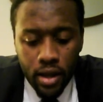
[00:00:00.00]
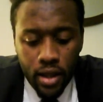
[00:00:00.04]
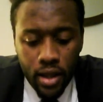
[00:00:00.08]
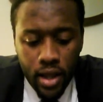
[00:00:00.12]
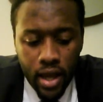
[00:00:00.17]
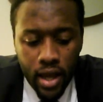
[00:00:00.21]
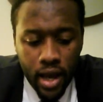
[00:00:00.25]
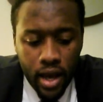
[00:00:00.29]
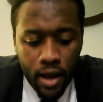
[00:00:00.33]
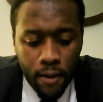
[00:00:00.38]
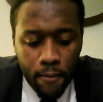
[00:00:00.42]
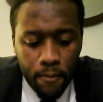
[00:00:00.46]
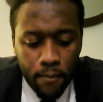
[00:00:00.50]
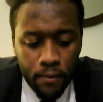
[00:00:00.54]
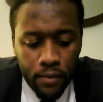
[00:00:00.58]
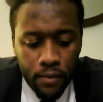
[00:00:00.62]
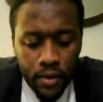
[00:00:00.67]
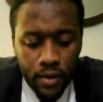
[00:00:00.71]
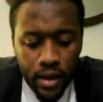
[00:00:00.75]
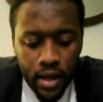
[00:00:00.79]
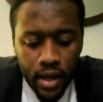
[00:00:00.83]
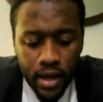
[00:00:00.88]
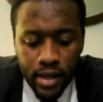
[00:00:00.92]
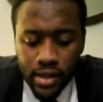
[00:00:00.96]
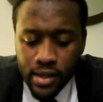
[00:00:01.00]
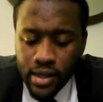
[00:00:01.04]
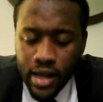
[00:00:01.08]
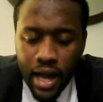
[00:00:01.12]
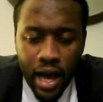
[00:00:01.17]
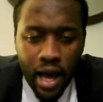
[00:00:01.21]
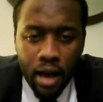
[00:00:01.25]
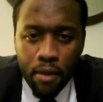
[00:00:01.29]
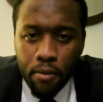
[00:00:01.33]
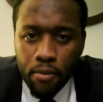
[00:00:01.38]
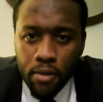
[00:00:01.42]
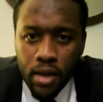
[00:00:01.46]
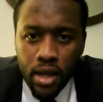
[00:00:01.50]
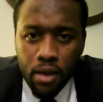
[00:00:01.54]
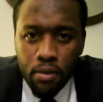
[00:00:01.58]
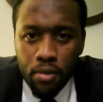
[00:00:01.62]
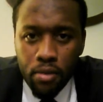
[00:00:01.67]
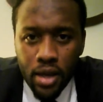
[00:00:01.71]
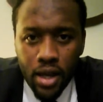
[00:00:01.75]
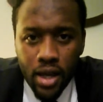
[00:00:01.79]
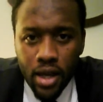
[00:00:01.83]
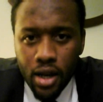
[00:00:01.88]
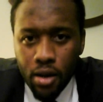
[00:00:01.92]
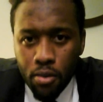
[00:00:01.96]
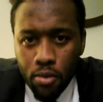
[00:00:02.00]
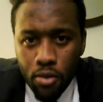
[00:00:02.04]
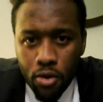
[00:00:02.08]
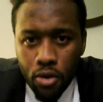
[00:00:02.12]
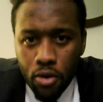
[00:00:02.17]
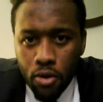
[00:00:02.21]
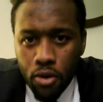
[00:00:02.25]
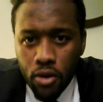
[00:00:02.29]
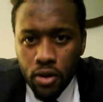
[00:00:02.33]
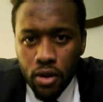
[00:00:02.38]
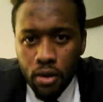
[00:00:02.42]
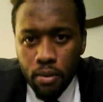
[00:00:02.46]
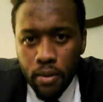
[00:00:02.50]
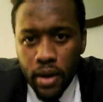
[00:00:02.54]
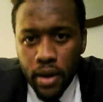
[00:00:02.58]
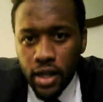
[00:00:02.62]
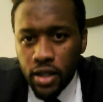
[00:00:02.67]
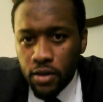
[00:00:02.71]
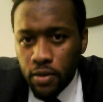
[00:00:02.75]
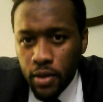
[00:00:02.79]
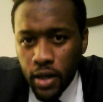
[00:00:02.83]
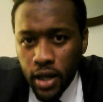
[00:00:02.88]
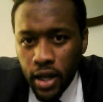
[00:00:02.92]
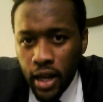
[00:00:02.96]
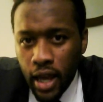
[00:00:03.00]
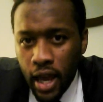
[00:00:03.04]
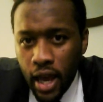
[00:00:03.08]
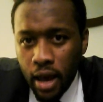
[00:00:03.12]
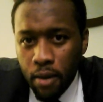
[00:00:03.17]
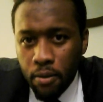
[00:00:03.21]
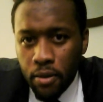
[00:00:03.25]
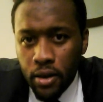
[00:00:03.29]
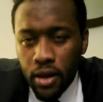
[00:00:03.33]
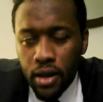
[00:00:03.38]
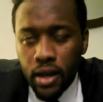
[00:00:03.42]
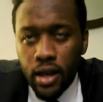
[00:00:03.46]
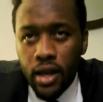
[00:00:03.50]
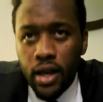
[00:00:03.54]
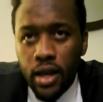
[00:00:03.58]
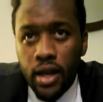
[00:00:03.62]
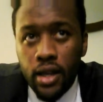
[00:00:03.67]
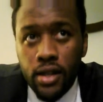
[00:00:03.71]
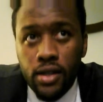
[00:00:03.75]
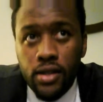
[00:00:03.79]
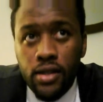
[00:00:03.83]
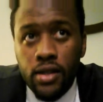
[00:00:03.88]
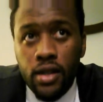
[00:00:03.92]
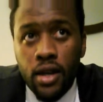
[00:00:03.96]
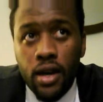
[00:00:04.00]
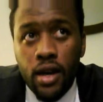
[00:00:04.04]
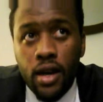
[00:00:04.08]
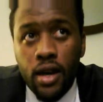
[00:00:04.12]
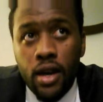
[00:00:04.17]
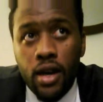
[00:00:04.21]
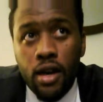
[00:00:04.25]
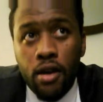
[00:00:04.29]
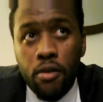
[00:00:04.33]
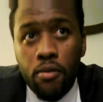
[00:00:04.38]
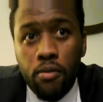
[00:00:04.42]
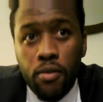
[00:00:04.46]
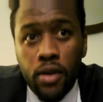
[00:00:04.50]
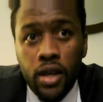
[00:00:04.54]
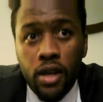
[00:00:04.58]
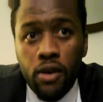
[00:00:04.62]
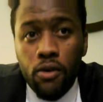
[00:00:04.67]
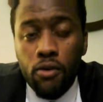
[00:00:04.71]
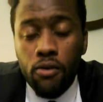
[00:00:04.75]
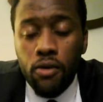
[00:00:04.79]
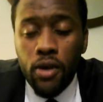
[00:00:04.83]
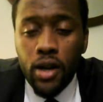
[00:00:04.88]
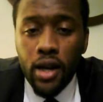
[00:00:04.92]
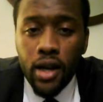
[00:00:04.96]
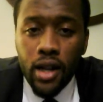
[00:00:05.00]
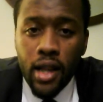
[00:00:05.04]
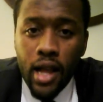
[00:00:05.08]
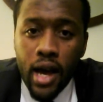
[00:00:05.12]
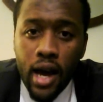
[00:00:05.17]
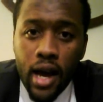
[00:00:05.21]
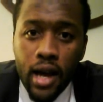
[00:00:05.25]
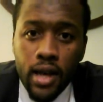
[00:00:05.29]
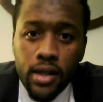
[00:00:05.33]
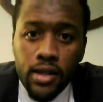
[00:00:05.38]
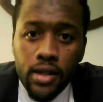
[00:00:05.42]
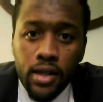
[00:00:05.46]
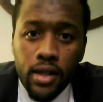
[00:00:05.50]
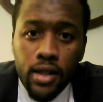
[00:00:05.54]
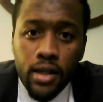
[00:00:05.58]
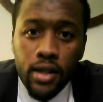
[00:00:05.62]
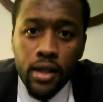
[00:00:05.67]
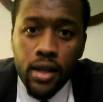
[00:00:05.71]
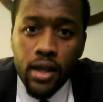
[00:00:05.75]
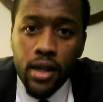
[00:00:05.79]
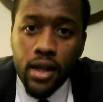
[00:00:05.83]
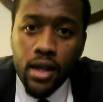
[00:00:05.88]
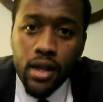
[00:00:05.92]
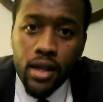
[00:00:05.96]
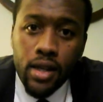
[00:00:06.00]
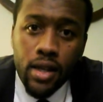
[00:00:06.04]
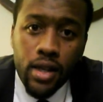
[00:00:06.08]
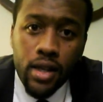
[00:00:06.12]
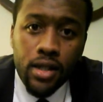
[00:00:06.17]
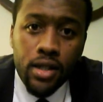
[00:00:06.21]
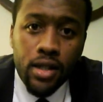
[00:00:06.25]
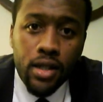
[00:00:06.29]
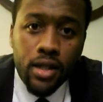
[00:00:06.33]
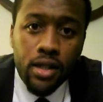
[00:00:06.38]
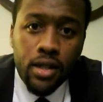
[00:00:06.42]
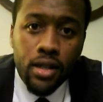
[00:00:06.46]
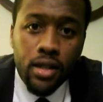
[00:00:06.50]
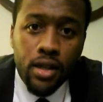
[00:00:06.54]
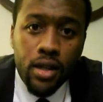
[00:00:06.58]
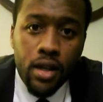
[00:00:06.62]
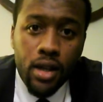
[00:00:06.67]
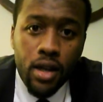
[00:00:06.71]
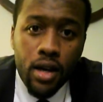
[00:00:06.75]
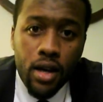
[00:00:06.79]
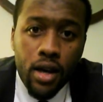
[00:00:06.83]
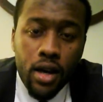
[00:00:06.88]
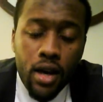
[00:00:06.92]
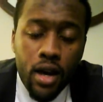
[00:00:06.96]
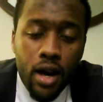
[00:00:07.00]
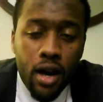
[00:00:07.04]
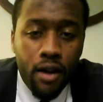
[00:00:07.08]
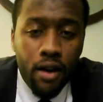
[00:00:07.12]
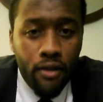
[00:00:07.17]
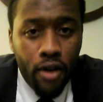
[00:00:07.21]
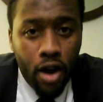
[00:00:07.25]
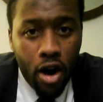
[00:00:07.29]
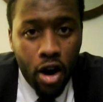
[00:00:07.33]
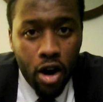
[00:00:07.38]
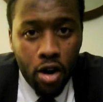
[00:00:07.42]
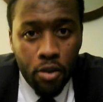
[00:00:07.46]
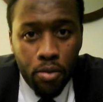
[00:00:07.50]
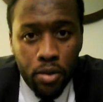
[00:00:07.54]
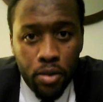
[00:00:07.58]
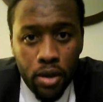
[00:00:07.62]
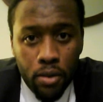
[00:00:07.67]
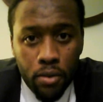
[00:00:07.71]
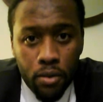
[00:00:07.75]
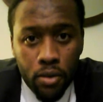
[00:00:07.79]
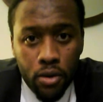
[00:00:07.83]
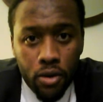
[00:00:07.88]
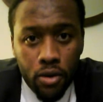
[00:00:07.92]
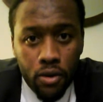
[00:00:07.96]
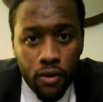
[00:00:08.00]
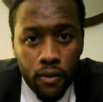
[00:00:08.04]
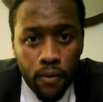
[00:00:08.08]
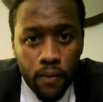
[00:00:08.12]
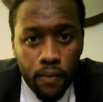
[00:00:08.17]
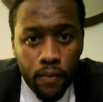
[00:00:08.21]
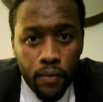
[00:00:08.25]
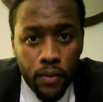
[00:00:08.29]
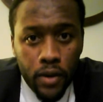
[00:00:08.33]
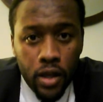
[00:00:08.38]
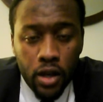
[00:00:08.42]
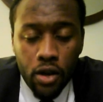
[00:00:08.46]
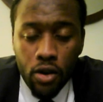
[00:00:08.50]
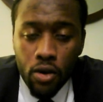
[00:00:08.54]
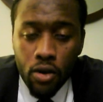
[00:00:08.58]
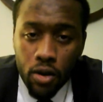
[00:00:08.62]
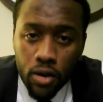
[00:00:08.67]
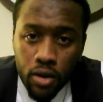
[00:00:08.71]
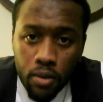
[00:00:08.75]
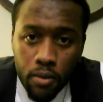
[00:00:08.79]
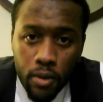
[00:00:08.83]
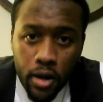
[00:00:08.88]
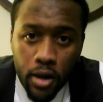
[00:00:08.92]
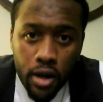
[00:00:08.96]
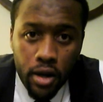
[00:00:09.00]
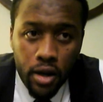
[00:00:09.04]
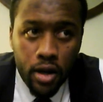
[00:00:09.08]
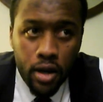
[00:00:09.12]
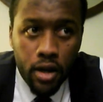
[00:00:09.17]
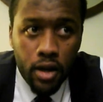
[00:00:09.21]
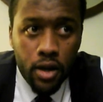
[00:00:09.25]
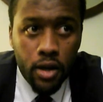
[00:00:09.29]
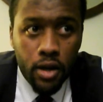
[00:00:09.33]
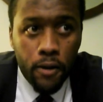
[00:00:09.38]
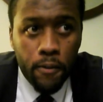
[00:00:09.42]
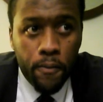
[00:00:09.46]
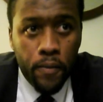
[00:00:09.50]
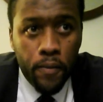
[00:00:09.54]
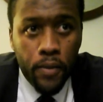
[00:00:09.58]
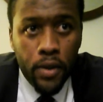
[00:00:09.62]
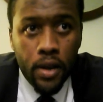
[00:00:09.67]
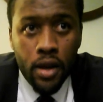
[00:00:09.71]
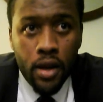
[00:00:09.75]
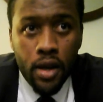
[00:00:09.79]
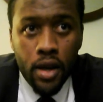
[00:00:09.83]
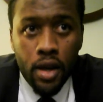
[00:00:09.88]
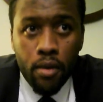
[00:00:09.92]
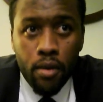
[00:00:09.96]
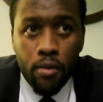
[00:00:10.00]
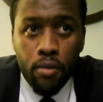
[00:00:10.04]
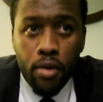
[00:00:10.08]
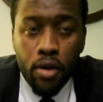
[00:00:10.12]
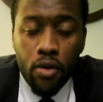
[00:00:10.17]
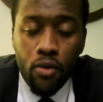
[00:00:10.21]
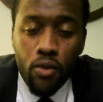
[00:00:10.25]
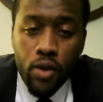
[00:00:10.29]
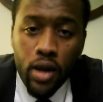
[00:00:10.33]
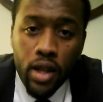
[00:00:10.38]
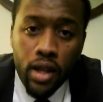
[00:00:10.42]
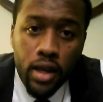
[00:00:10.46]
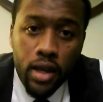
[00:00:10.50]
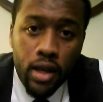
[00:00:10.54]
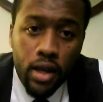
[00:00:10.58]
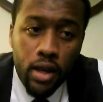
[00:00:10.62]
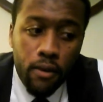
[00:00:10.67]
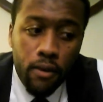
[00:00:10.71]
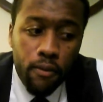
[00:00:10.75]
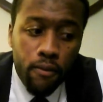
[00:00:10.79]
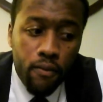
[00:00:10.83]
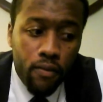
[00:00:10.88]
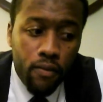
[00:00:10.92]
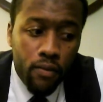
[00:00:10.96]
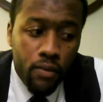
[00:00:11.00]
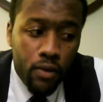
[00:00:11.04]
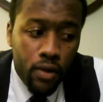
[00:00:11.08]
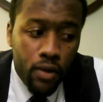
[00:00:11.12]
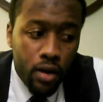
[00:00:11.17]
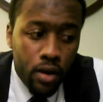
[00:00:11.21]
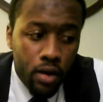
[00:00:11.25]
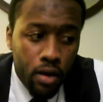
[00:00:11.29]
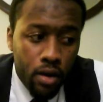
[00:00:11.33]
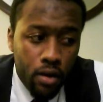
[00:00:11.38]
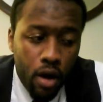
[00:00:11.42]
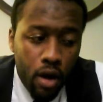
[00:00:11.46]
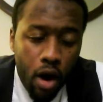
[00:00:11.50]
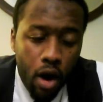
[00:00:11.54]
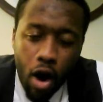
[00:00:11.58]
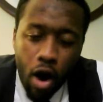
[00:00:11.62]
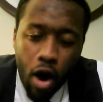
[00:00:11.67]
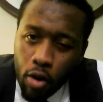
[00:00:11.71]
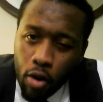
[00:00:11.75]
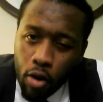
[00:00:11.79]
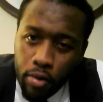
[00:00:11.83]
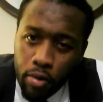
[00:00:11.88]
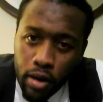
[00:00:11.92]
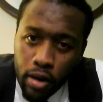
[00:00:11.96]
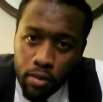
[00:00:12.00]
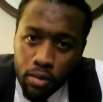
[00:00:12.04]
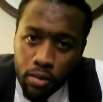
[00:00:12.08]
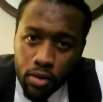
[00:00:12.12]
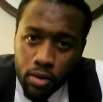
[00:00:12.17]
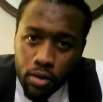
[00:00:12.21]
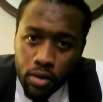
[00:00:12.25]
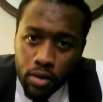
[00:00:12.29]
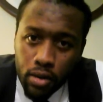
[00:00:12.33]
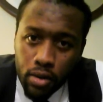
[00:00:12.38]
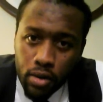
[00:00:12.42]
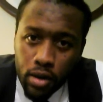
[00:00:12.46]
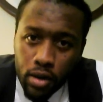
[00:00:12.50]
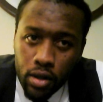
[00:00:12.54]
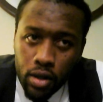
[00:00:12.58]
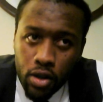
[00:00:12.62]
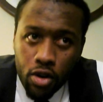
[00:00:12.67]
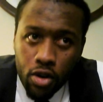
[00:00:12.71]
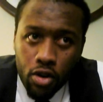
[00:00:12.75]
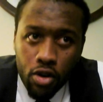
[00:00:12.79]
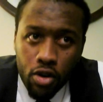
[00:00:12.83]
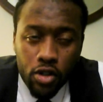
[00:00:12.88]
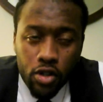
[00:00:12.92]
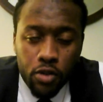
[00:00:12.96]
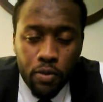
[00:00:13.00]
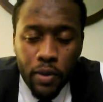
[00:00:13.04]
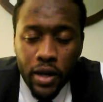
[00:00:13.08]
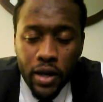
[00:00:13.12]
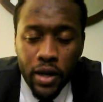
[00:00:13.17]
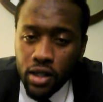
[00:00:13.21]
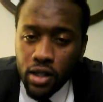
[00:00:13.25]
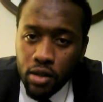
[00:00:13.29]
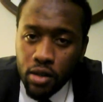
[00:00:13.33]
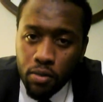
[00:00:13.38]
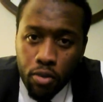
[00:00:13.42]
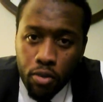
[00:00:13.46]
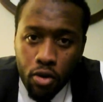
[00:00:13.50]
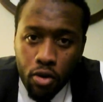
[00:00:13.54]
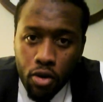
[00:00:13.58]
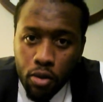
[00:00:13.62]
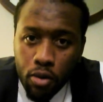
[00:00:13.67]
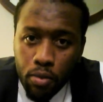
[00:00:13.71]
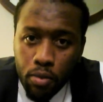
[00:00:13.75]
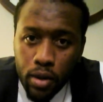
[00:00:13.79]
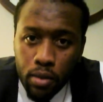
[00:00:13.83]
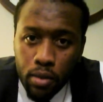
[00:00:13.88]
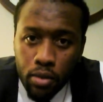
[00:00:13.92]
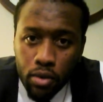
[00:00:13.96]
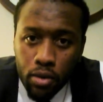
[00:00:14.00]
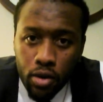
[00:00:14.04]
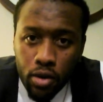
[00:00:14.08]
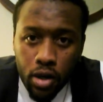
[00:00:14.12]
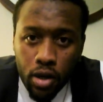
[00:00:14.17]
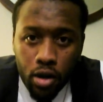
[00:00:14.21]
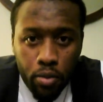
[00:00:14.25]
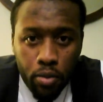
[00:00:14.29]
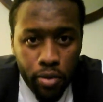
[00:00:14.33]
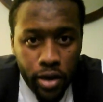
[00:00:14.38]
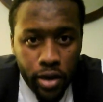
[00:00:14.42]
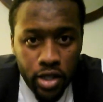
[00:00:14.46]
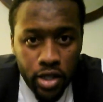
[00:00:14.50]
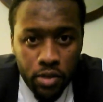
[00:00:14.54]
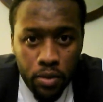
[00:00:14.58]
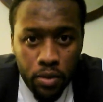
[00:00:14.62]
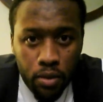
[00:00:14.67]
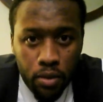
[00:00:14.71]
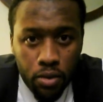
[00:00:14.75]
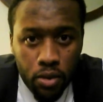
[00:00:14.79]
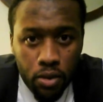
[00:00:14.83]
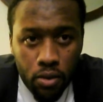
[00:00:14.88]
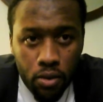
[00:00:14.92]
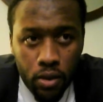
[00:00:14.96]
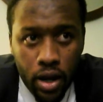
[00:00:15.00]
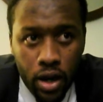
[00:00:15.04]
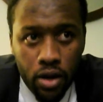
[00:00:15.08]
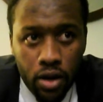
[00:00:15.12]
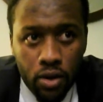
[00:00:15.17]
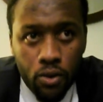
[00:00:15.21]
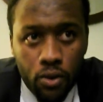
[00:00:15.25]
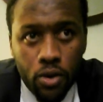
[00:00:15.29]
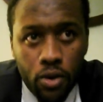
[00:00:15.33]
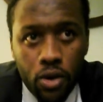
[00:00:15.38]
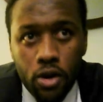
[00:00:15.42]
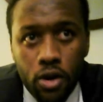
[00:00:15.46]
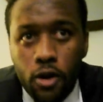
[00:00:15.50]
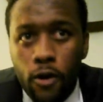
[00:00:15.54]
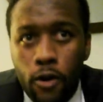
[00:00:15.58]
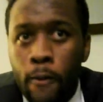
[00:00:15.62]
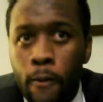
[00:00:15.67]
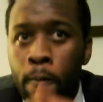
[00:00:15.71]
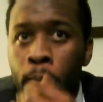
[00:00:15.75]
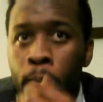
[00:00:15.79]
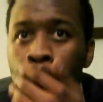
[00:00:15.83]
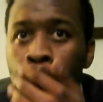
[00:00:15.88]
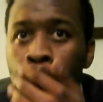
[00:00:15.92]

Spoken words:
that it's not me being a Moor that makes me unhappy. It's me realizing the condition of our people in North America, but really all people, you know, especially poor people and oppressed people around the world,